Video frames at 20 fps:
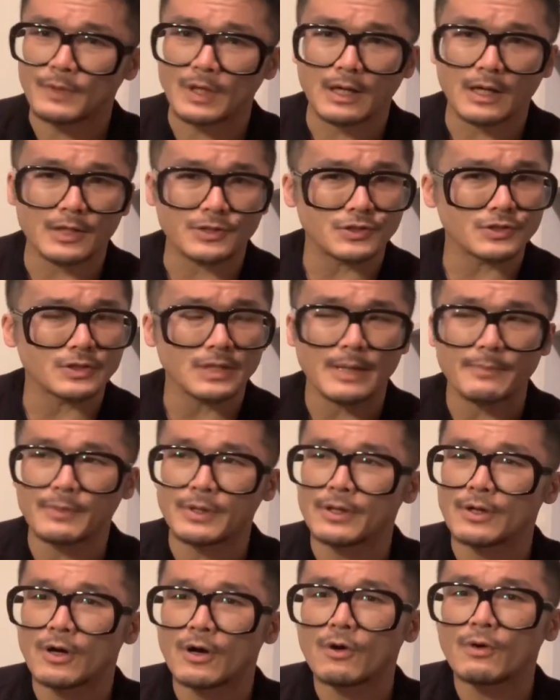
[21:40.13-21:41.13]
just let me
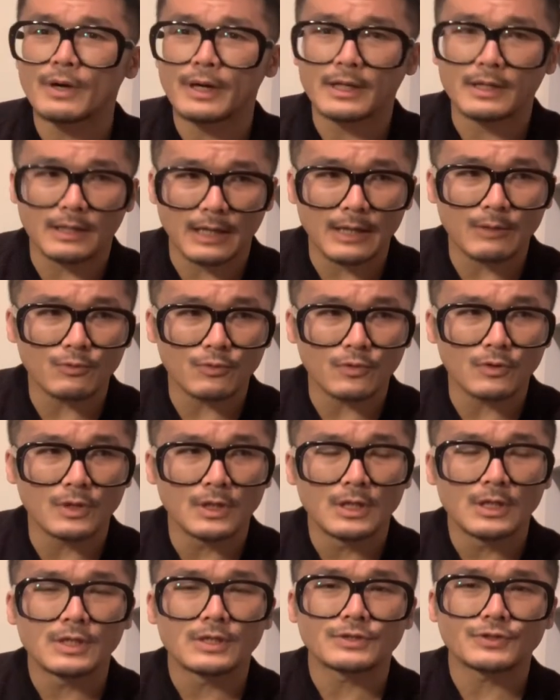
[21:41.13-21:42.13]
know and I will
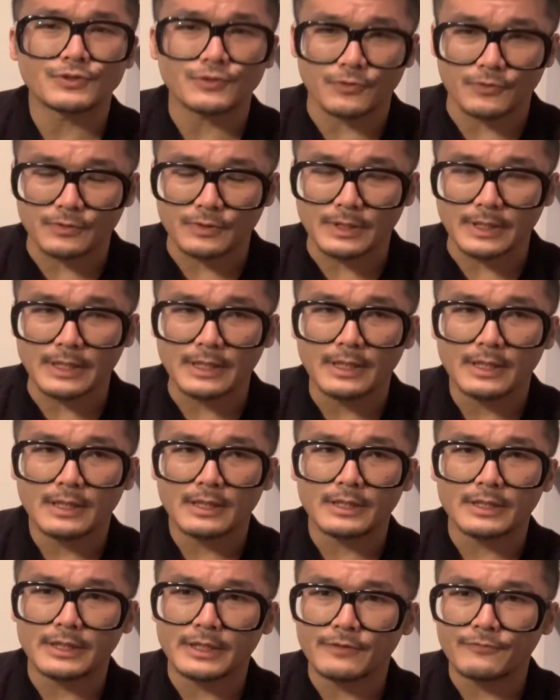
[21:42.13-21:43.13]
certainly
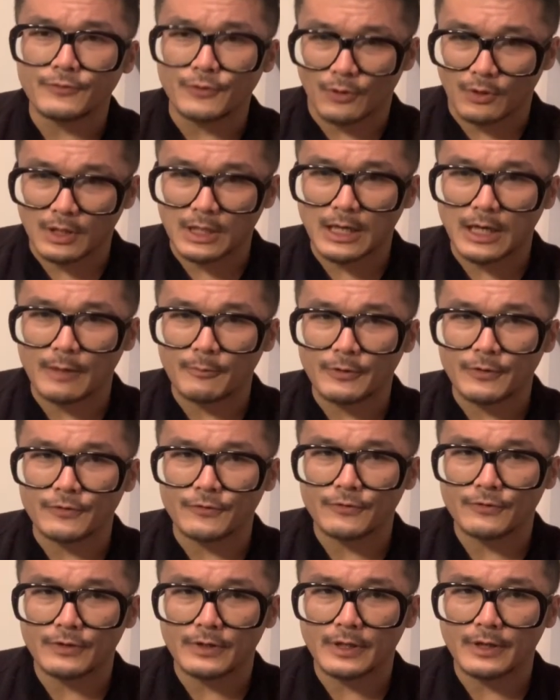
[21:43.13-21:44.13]
give your
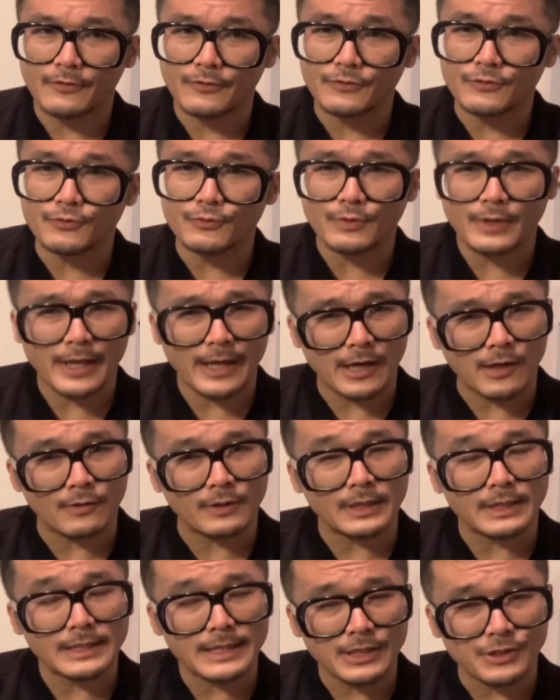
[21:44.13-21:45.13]
comment the due care and
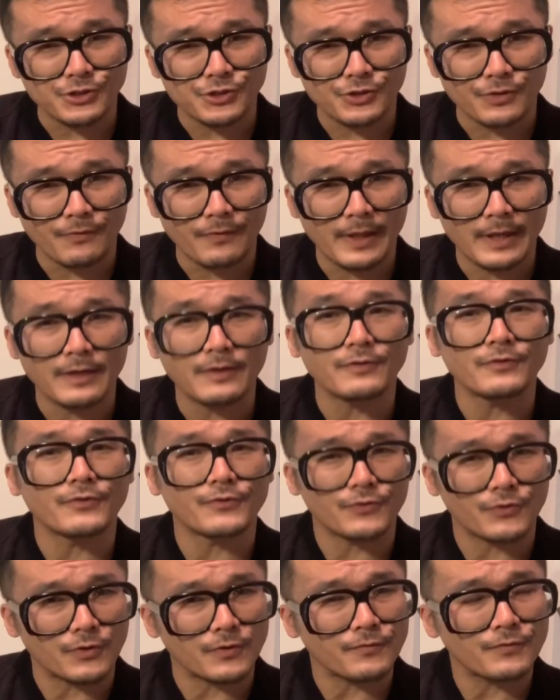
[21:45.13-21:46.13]
attention that it
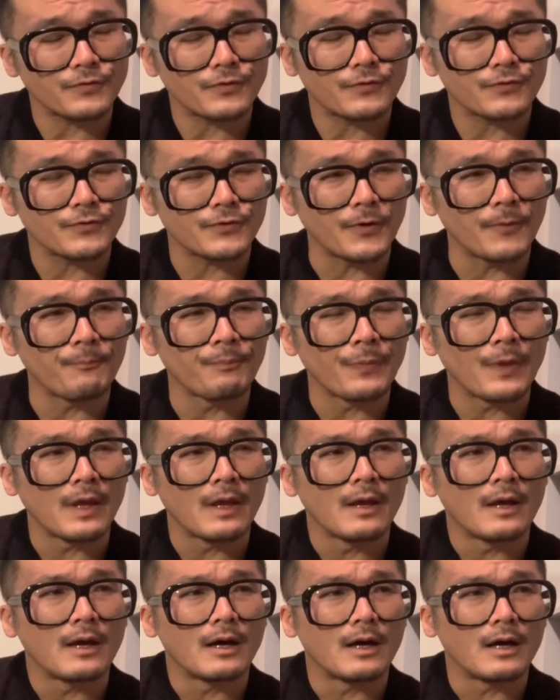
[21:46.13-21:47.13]
deserves. So
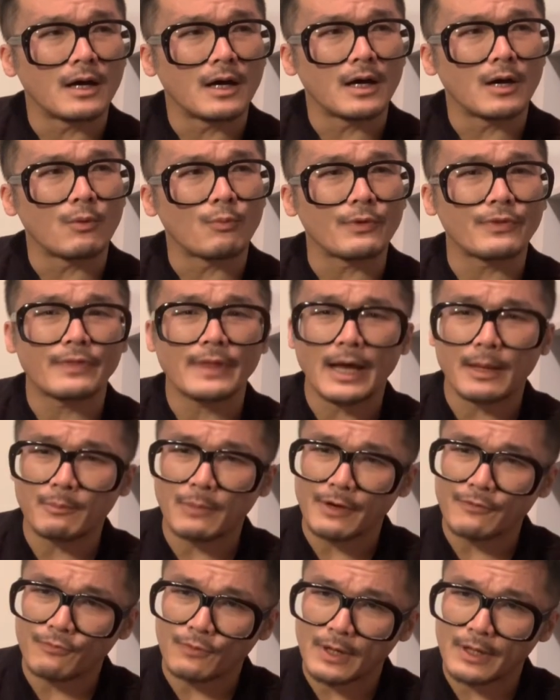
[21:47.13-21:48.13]
with that,
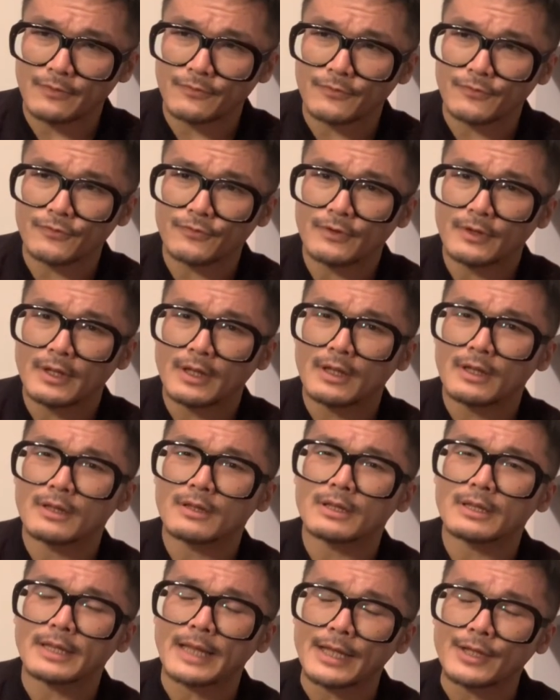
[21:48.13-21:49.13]
my friends,
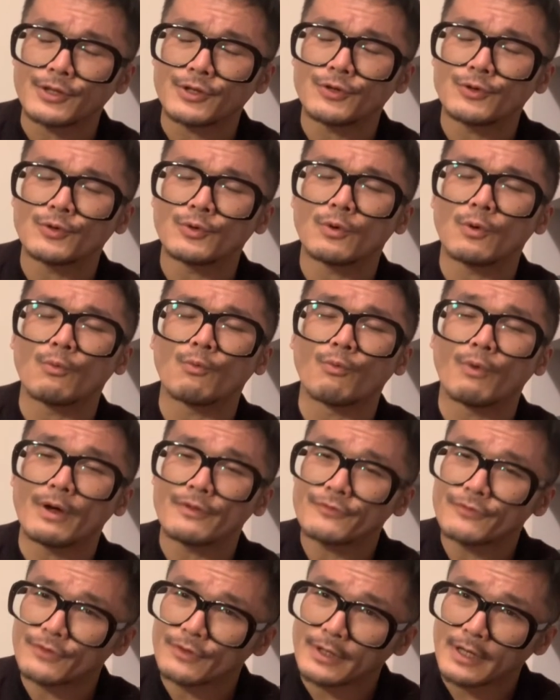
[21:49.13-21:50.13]
thank you
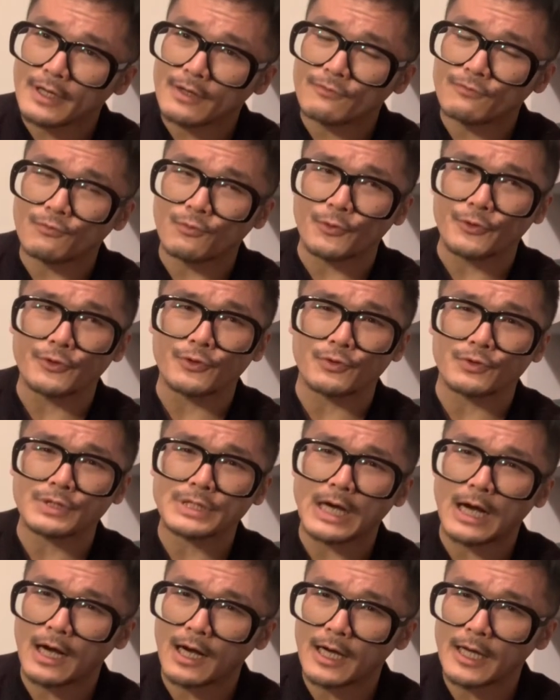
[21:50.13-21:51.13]
once again for your
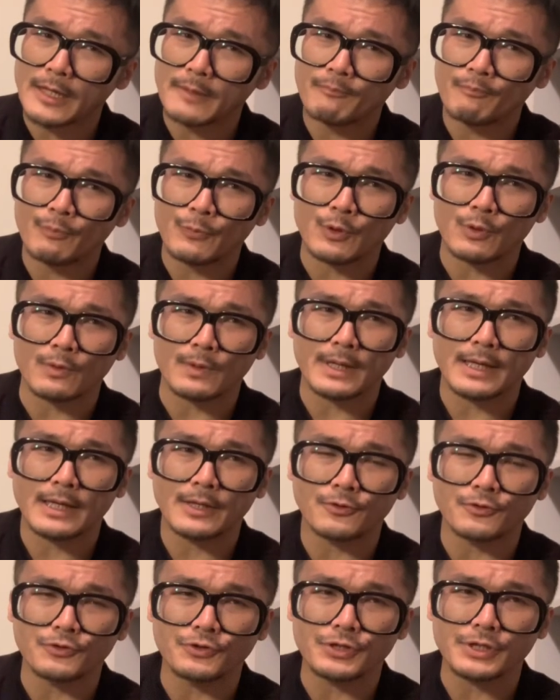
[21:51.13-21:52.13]
time, your
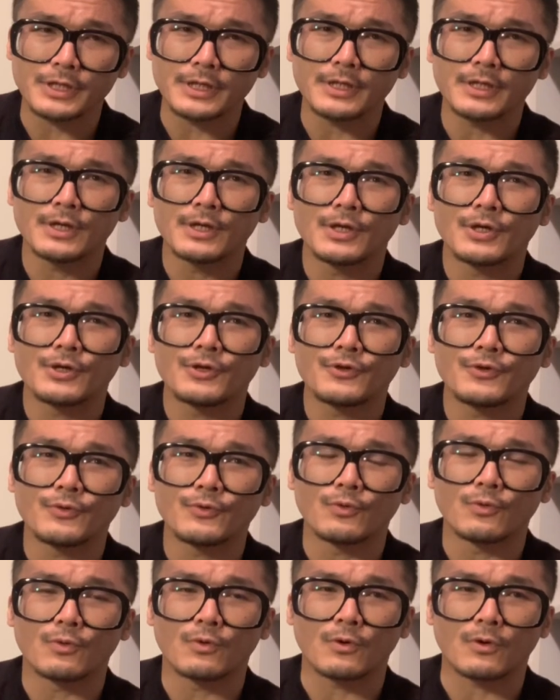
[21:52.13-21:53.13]
energy,
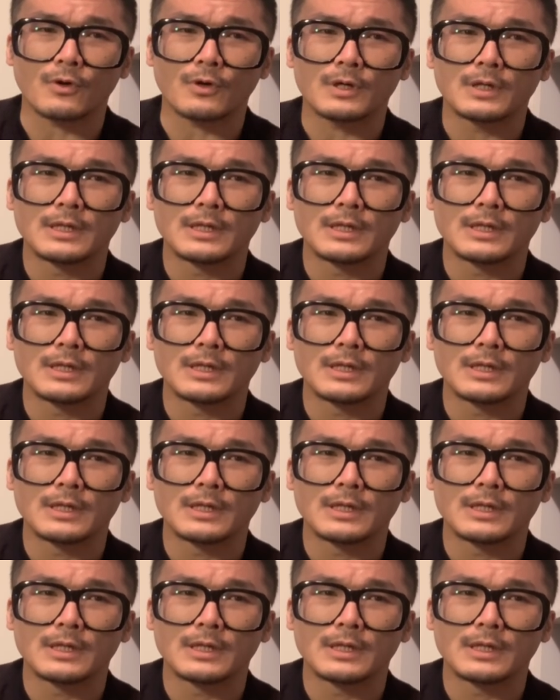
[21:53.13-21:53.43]
your